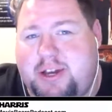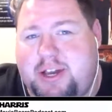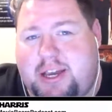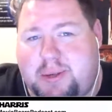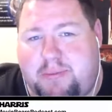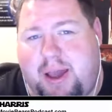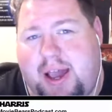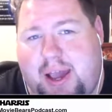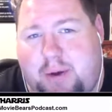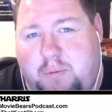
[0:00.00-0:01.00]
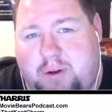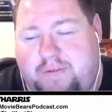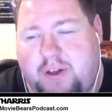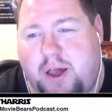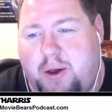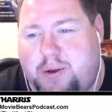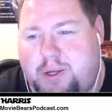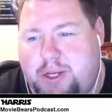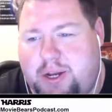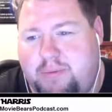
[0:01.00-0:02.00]
is my wonderful co-host,
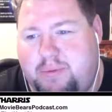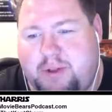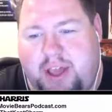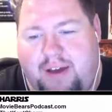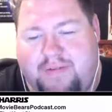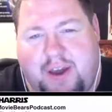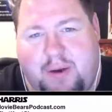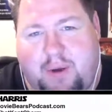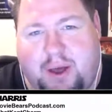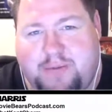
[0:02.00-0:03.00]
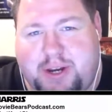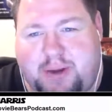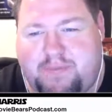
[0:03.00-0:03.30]
Jim Poliafco. Welcome, Jim.